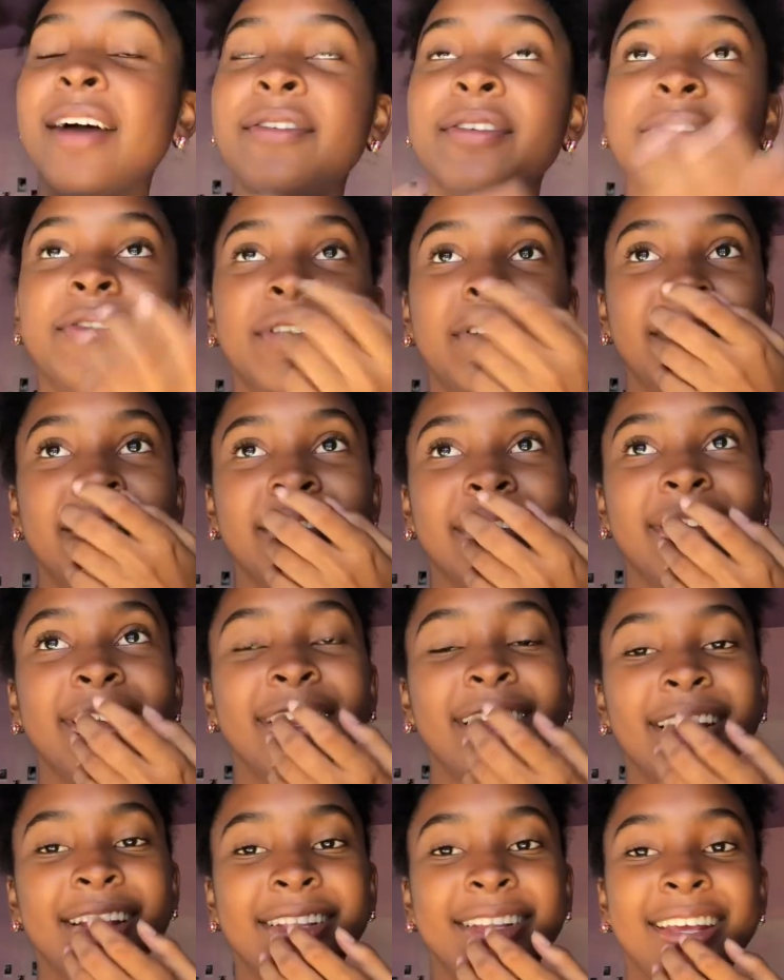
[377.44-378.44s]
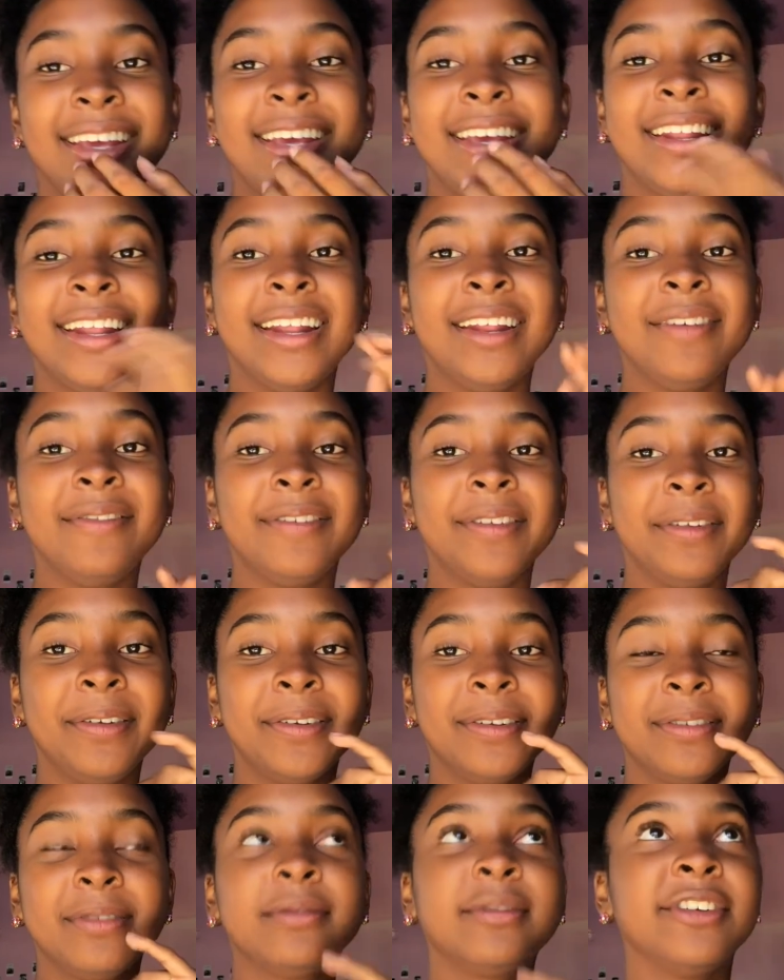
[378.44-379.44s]
I haven't really taken any
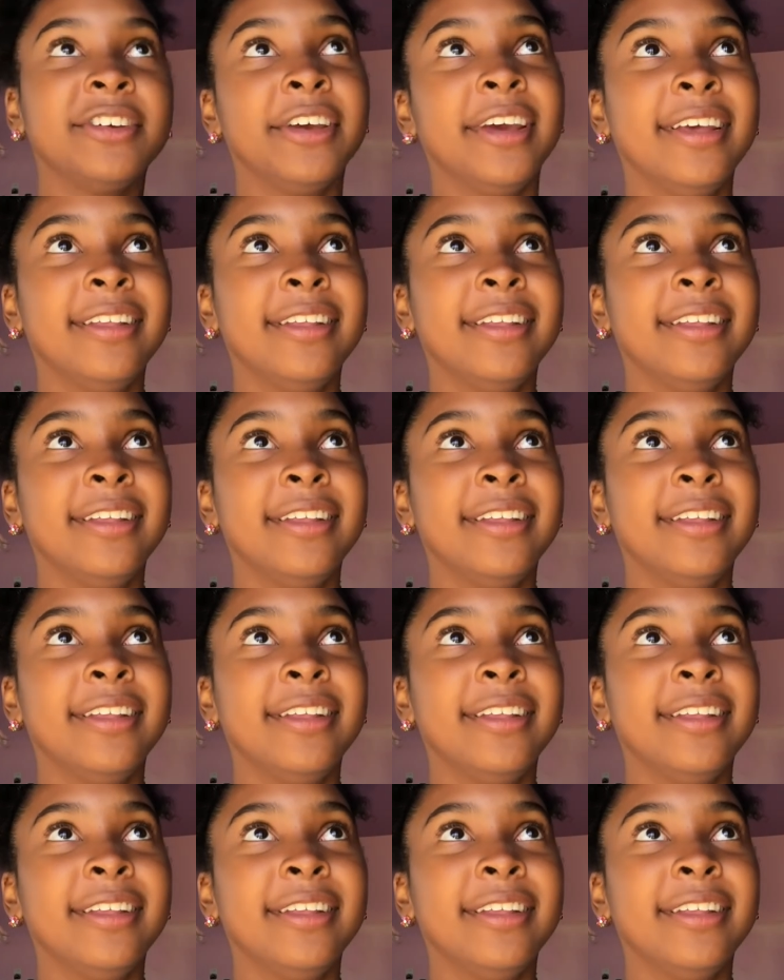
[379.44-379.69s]
videos